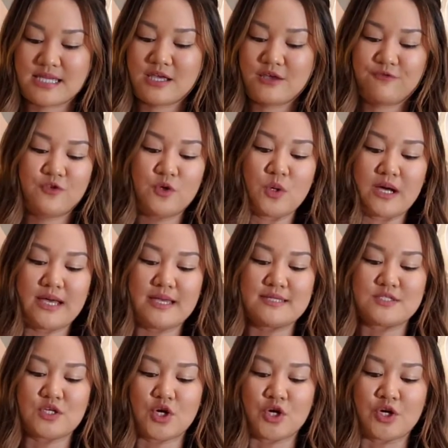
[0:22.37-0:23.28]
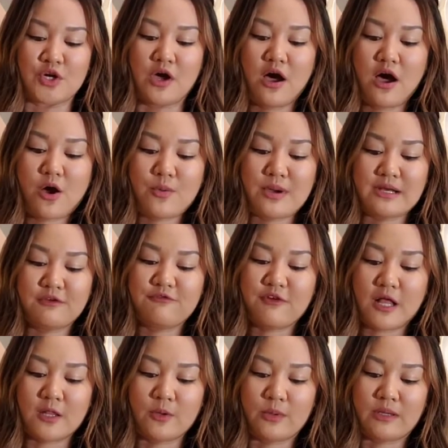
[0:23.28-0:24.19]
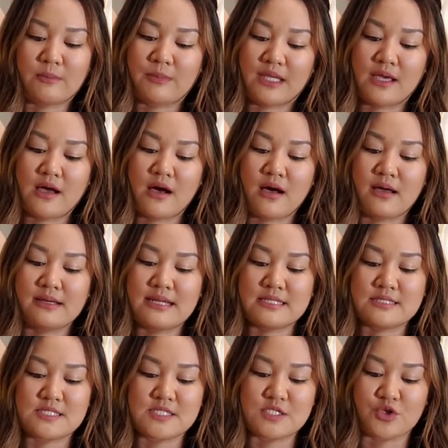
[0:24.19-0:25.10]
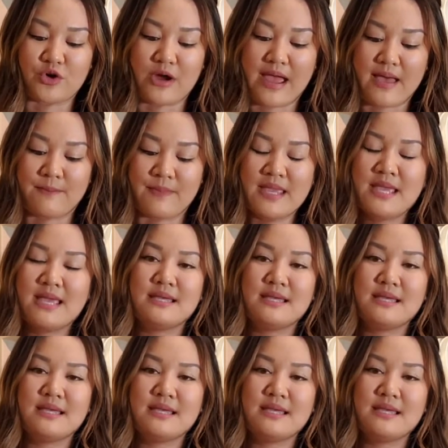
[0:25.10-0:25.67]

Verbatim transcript: If you guys are not already following me on Instagram,